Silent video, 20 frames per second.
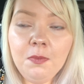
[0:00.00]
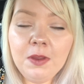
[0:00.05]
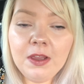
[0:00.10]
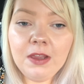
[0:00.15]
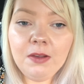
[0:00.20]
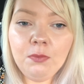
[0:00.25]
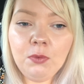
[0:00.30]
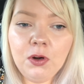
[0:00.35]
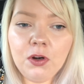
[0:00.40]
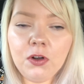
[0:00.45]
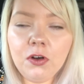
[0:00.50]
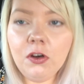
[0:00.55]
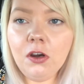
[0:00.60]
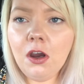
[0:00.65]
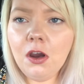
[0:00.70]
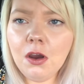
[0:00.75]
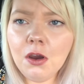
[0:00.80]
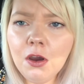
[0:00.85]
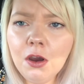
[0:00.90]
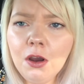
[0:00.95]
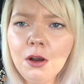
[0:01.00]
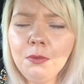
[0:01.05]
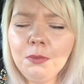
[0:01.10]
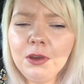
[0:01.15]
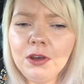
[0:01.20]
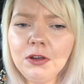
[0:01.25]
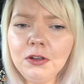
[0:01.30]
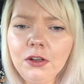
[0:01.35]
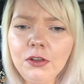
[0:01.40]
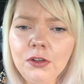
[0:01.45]
me 1:00.
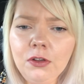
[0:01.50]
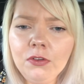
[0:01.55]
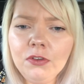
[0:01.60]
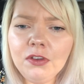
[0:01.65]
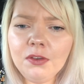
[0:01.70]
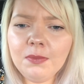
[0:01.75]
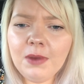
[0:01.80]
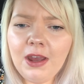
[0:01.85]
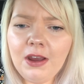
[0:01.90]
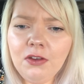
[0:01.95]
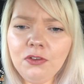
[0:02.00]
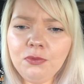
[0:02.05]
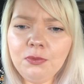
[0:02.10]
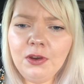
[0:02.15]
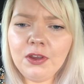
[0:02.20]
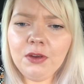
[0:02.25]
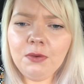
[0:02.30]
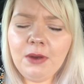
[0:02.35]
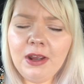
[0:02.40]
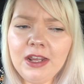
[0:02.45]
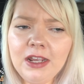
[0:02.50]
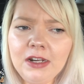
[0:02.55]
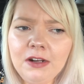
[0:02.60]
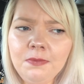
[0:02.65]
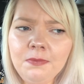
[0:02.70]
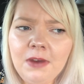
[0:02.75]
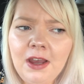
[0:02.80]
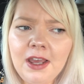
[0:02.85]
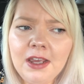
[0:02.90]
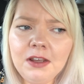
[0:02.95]
We could have done something else while you waited.
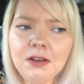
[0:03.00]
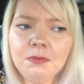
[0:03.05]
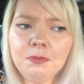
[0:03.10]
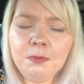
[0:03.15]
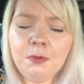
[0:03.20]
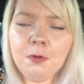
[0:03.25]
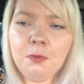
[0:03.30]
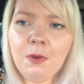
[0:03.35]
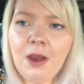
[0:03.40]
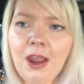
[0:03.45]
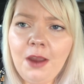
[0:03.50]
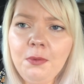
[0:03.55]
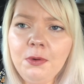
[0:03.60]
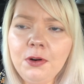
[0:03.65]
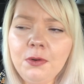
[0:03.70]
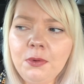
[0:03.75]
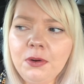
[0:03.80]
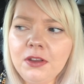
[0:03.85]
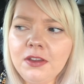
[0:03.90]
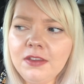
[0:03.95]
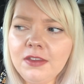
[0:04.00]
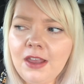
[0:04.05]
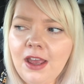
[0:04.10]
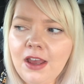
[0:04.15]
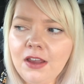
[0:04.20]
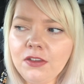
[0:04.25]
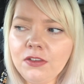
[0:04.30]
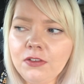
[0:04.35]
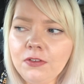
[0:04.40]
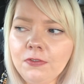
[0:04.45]
I'm like, but why would I want to
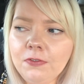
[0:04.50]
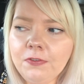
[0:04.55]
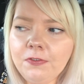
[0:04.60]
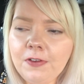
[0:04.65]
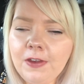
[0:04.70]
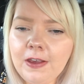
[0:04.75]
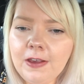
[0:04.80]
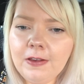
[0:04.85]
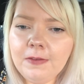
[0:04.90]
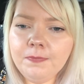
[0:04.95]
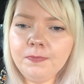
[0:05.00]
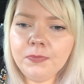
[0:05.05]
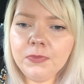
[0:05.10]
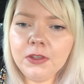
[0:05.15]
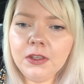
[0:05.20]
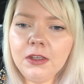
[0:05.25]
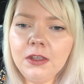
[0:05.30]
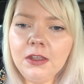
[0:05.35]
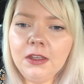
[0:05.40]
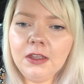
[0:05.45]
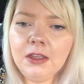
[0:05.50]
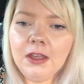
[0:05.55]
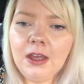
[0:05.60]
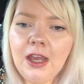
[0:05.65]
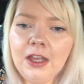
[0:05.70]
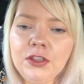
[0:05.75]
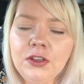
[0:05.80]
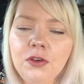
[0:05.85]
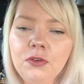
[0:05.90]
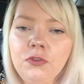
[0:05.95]
start something
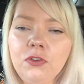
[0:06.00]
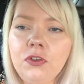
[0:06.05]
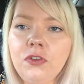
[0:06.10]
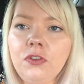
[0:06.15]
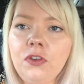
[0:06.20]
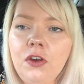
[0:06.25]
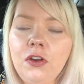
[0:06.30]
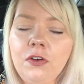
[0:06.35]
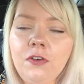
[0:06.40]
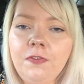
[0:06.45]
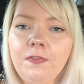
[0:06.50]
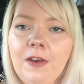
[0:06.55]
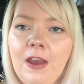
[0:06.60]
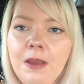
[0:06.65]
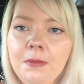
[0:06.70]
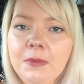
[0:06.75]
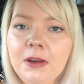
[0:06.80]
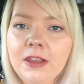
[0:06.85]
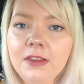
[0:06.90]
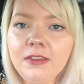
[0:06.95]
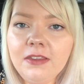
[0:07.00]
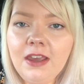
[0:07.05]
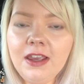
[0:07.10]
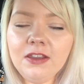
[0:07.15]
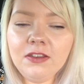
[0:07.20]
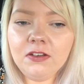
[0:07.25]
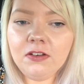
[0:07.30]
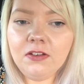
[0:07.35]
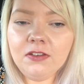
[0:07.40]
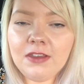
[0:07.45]
and you just turn up 5 minutes
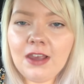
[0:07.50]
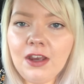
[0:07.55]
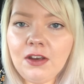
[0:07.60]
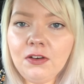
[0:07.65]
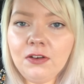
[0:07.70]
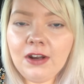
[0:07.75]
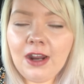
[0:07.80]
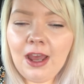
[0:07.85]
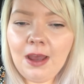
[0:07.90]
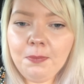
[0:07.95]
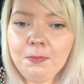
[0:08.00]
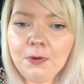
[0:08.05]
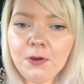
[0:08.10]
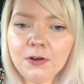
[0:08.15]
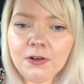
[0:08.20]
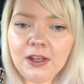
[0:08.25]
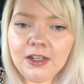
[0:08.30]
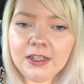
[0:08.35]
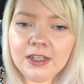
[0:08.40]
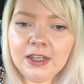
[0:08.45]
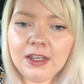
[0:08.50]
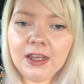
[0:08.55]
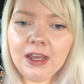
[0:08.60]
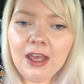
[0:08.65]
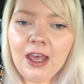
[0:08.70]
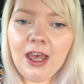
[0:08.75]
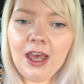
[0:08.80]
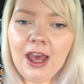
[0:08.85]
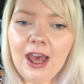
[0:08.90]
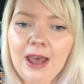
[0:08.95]
later? Because that could happen. Like, it
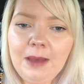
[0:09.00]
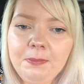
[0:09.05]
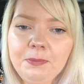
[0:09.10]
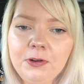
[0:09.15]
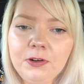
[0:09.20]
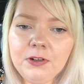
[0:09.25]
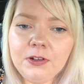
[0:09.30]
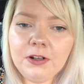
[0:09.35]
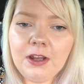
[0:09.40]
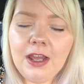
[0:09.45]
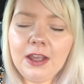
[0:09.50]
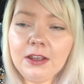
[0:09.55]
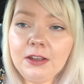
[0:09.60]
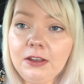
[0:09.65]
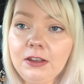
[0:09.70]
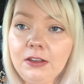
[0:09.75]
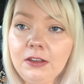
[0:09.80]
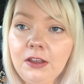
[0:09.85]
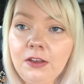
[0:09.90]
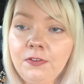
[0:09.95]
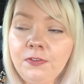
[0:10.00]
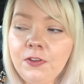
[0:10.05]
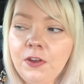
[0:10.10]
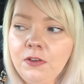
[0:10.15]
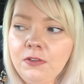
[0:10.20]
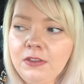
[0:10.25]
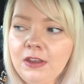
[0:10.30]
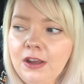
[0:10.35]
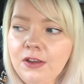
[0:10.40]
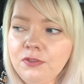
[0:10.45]
happened like a
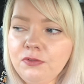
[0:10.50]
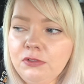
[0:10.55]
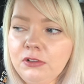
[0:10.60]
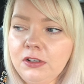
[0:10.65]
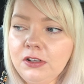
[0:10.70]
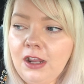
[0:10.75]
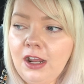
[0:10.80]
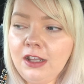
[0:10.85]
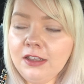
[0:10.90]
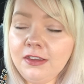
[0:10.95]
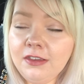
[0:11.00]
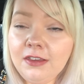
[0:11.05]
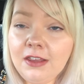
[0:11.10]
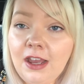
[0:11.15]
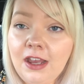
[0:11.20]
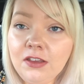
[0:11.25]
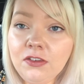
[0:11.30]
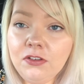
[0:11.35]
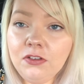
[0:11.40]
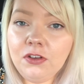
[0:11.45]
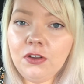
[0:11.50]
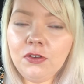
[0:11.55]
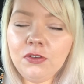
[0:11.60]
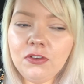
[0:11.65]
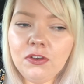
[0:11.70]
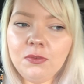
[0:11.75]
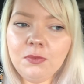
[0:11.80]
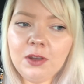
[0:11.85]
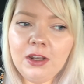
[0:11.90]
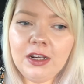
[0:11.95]
few times when I'd start to do
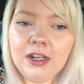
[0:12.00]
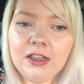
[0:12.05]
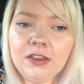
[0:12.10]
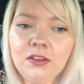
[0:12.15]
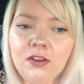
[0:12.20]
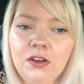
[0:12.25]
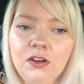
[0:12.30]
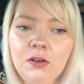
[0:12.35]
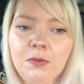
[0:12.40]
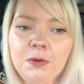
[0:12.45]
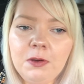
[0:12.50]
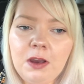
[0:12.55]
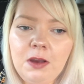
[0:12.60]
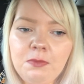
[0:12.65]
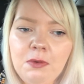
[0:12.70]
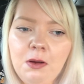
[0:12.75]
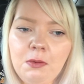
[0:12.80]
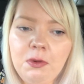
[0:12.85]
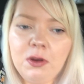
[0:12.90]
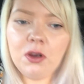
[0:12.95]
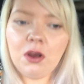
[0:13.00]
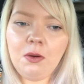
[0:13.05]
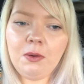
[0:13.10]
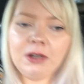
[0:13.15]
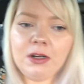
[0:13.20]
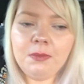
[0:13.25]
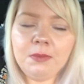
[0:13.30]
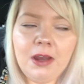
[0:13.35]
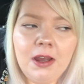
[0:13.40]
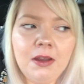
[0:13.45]
something and he'd turn up and be like, well, we're
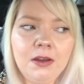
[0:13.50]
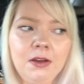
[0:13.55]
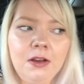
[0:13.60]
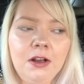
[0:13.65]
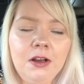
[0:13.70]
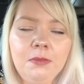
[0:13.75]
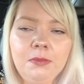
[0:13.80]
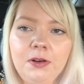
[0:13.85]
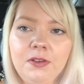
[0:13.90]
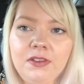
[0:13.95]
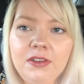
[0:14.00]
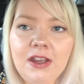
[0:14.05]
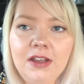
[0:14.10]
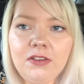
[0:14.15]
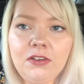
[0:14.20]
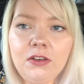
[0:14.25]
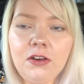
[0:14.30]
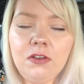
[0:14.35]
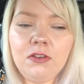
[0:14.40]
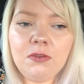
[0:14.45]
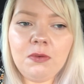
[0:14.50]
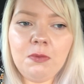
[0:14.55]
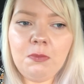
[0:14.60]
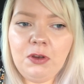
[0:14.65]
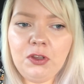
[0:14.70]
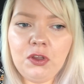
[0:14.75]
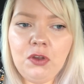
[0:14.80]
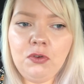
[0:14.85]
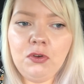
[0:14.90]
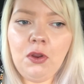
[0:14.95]
going. I'm like, but I started to do something.
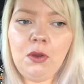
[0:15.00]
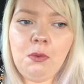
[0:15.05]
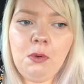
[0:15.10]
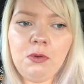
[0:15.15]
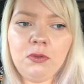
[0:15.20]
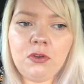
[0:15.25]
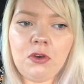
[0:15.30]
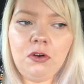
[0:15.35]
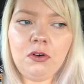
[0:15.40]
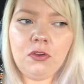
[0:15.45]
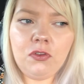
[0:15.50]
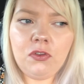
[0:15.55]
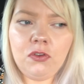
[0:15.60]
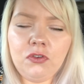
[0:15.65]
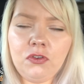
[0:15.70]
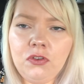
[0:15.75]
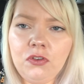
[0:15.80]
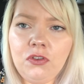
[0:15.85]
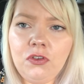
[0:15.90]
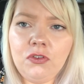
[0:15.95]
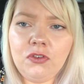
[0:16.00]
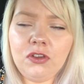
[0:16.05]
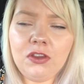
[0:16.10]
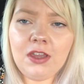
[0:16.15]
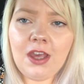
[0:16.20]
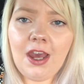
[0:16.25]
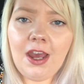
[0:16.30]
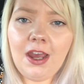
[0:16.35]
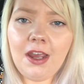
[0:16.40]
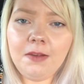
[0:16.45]
Well, you knew we was going at such and such a
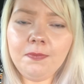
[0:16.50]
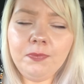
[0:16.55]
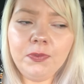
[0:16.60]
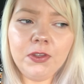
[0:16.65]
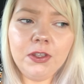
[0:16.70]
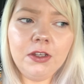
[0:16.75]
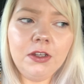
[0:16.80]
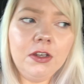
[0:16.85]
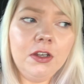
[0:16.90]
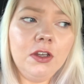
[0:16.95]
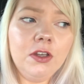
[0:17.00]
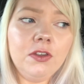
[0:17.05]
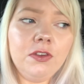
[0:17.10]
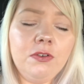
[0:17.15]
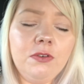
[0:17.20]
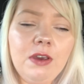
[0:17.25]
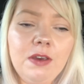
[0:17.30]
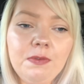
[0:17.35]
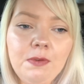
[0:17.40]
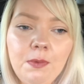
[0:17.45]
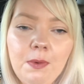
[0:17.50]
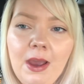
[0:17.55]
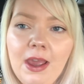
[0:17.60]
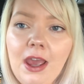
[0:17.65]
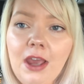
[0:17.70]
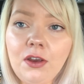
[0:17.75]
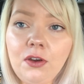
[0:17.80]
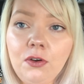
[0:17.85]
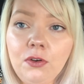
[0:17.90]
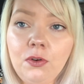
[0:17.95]
time. So either
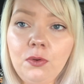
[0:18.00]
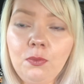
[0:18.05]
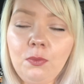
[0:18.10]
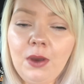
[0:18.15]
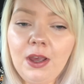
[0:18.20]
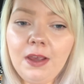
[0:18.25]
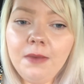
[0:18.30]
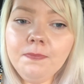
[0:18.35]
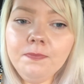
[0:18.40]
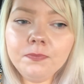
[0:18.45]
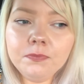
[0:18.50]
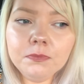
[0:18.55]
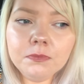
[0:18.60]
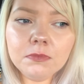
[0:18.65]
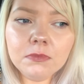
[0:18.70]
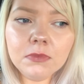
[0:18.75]
way, I couldn't win.